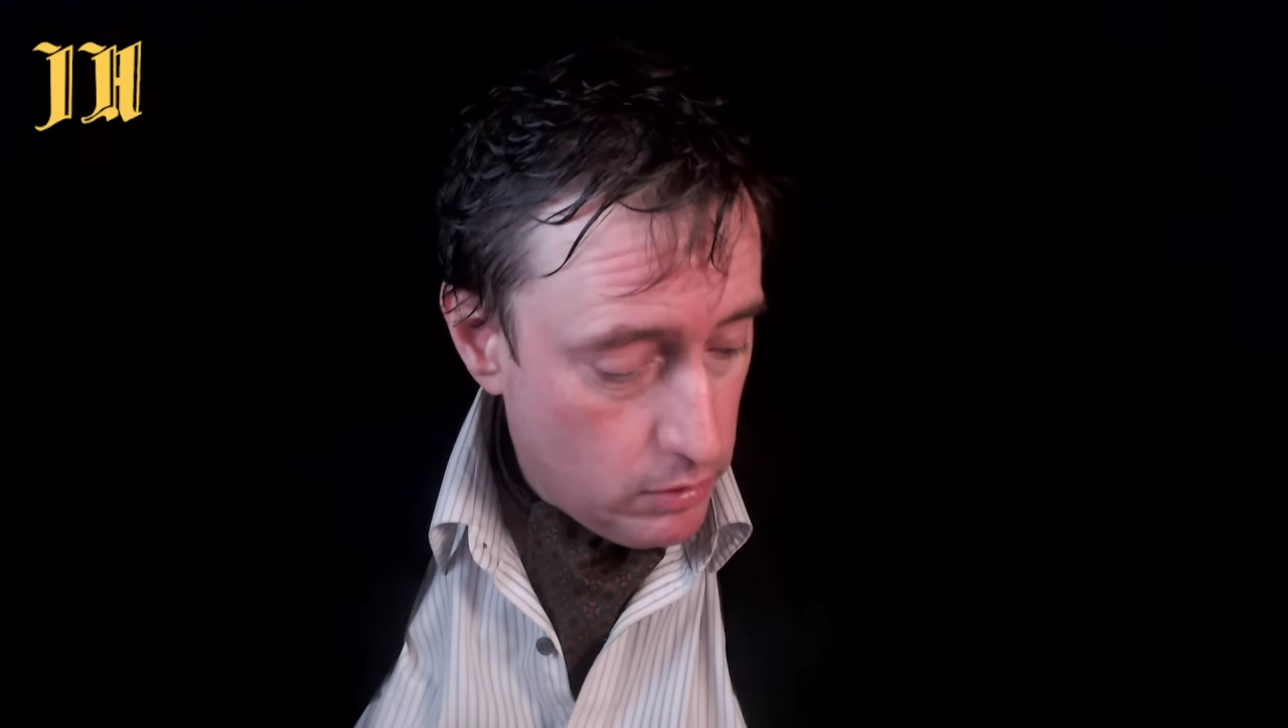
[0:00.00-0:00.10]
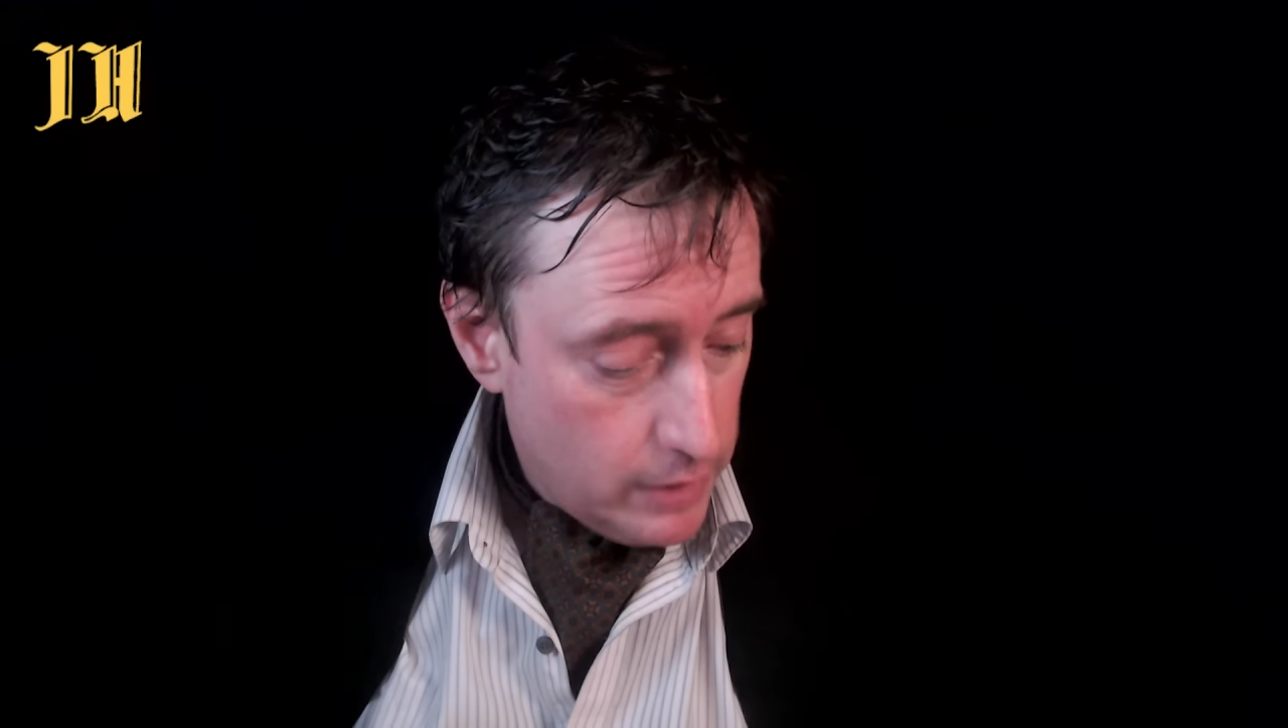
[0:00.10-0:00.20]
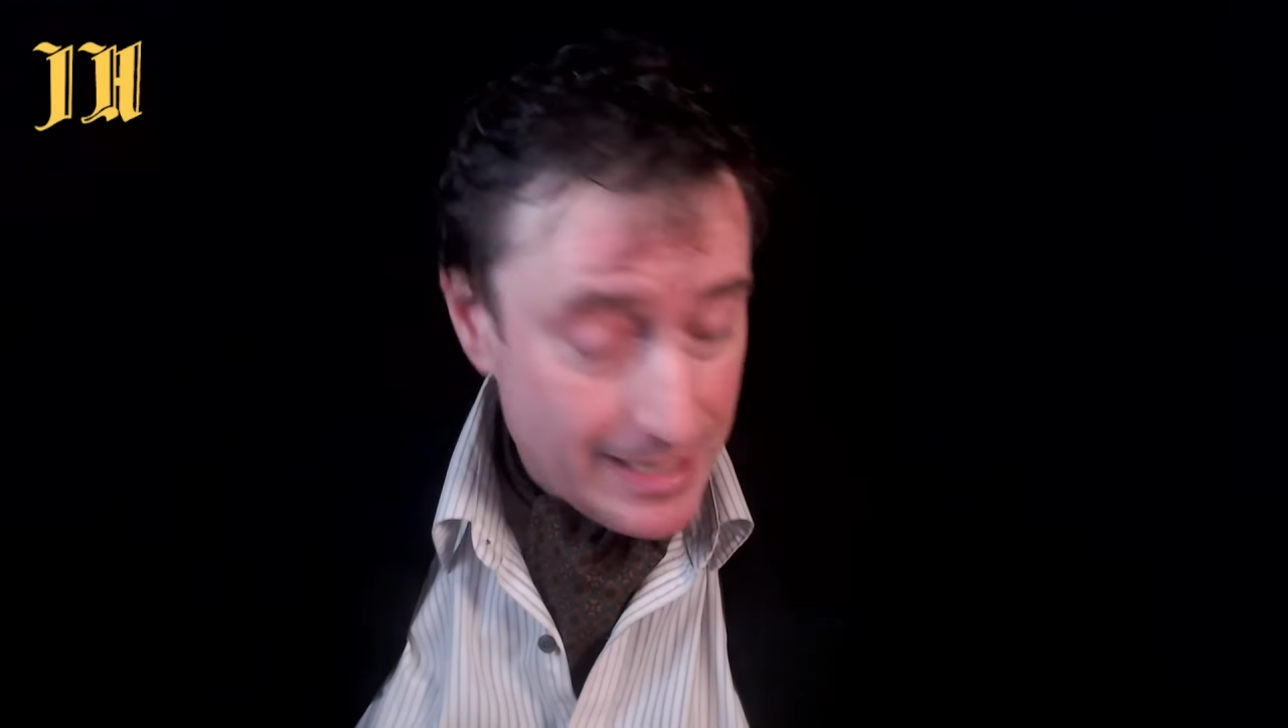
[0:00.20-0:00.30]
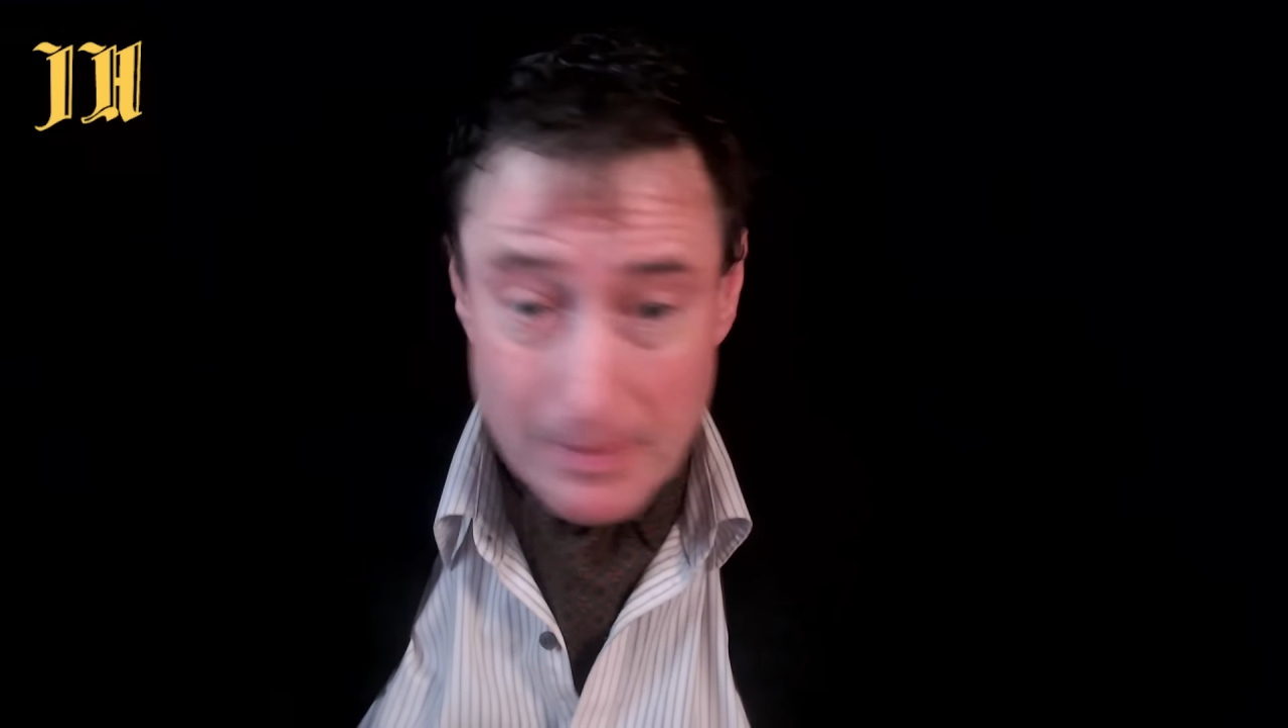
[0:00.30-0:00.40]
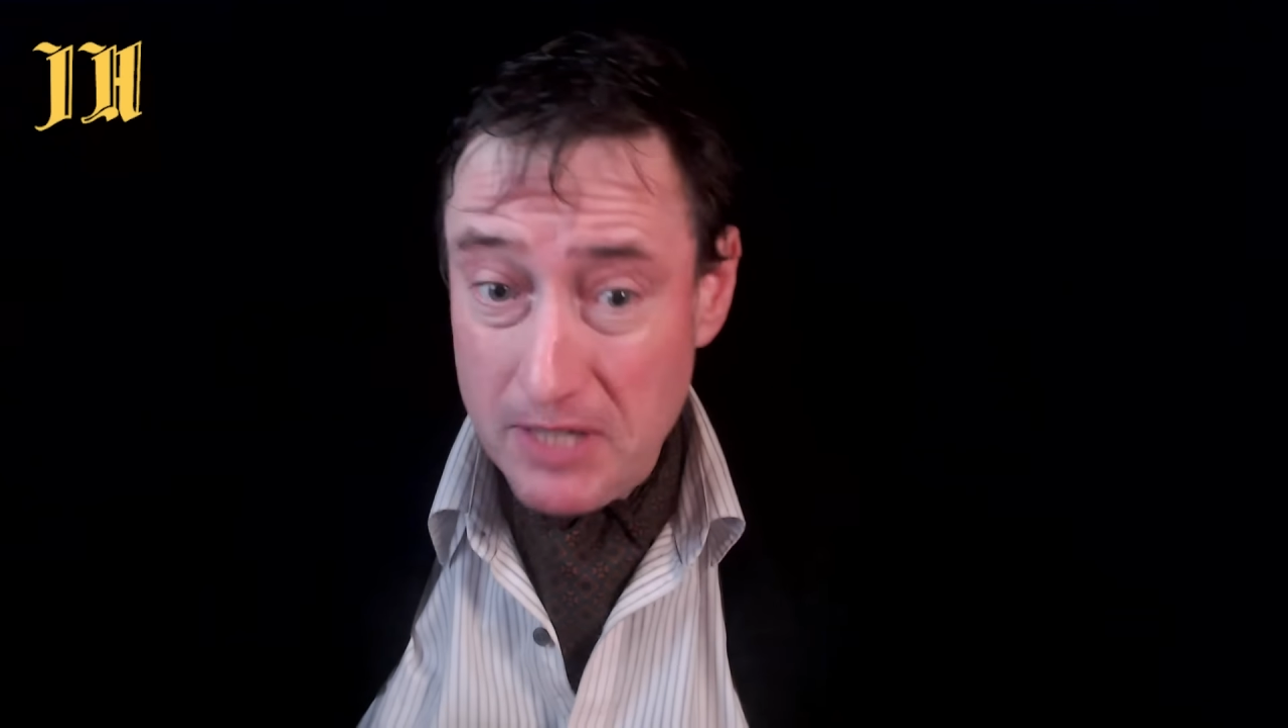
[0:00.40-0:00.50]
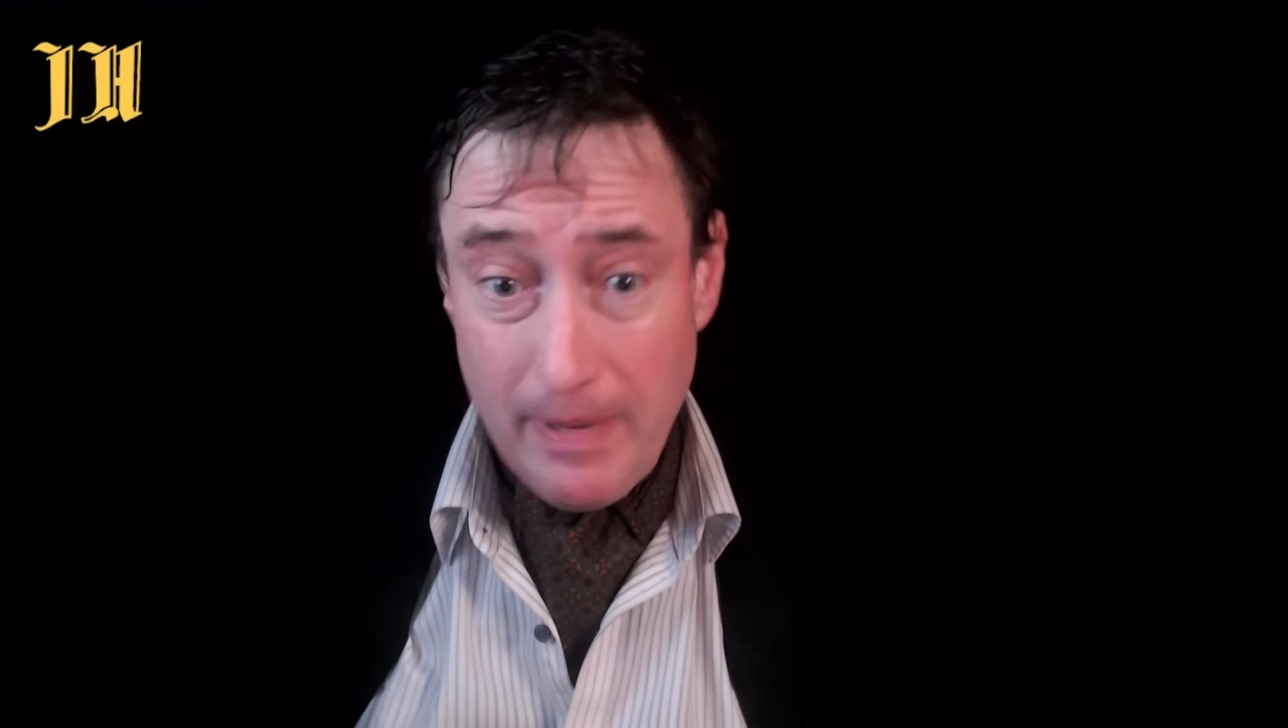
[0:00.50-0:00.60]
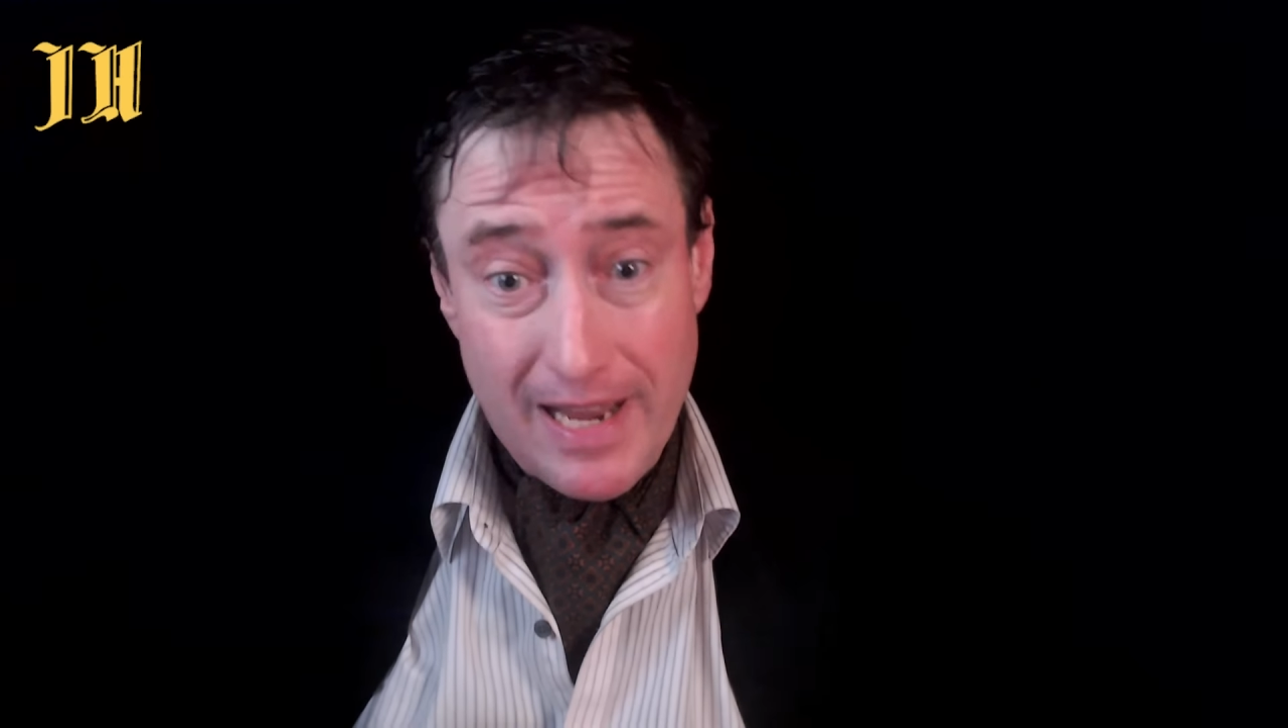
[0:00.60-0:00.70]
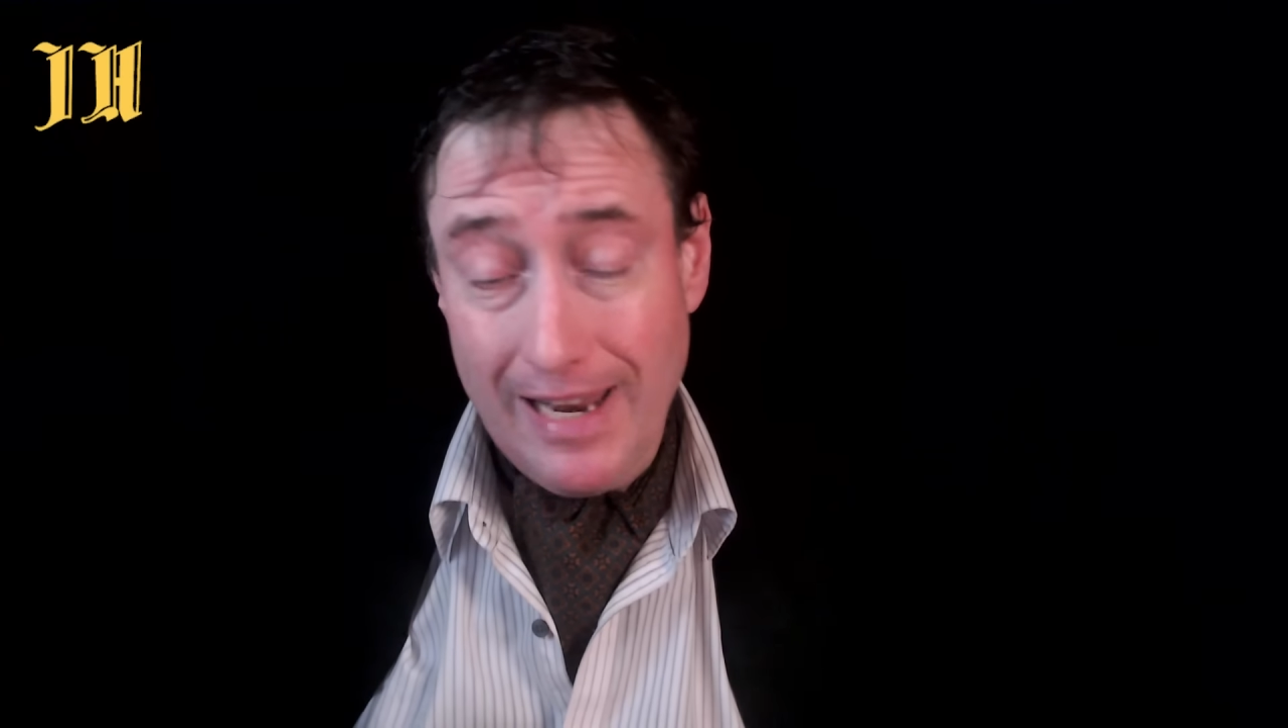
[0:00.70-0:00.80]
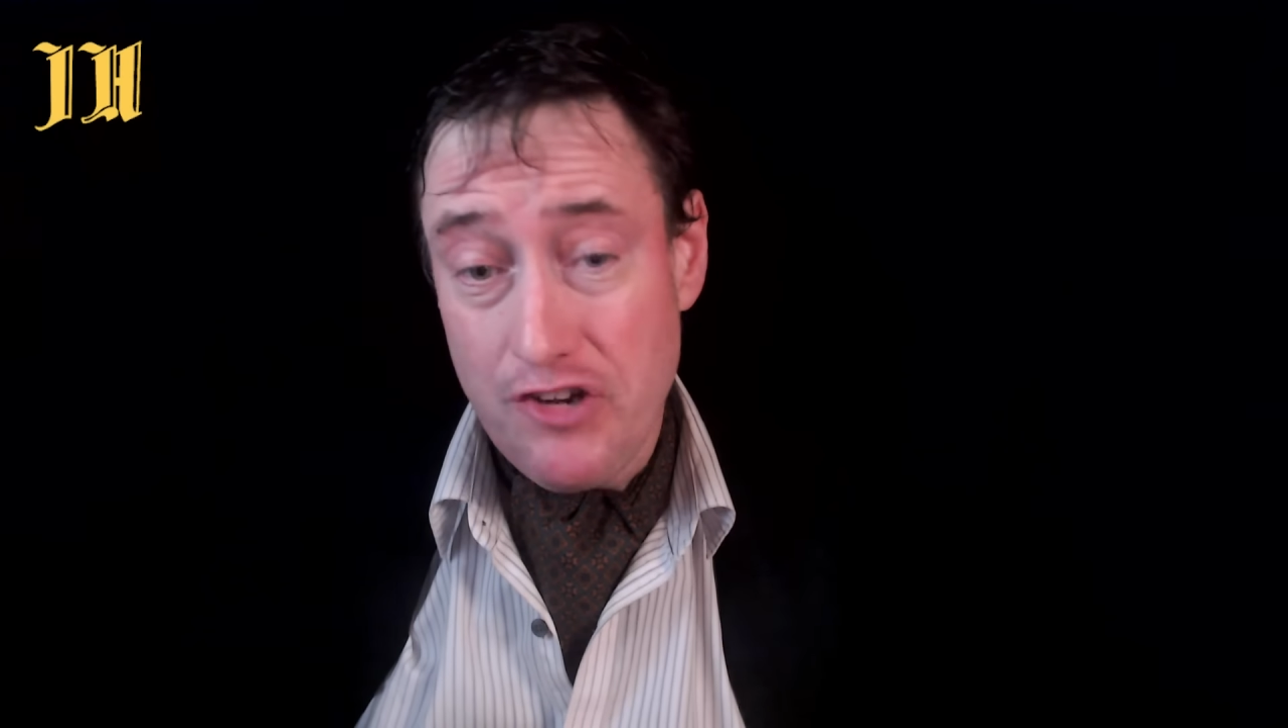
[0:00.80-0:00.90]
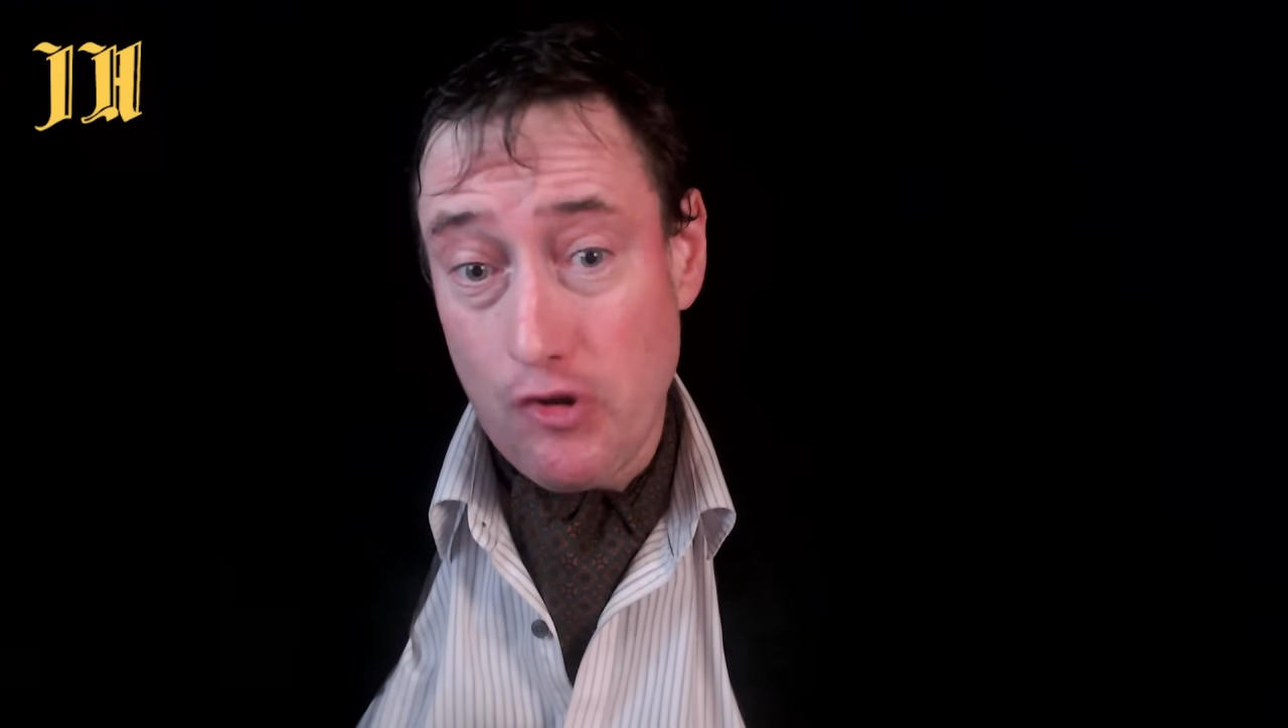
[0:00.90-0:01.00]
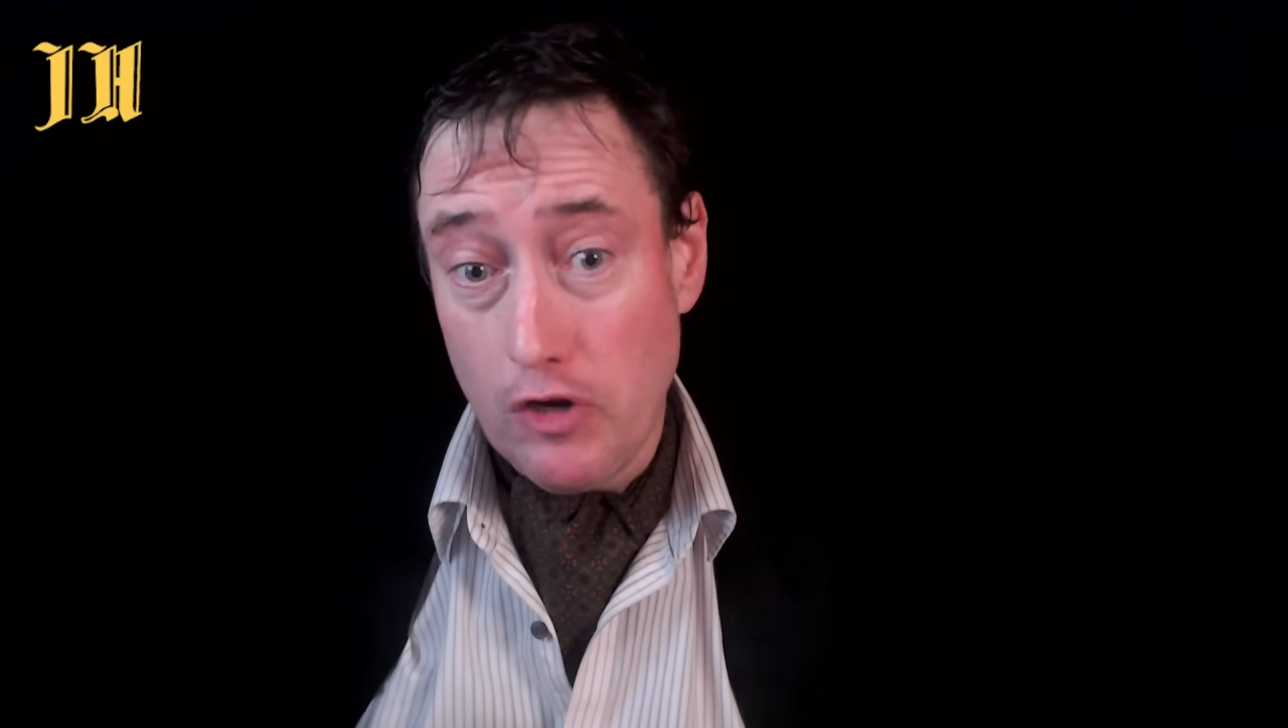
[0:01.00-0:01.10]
There's been speculation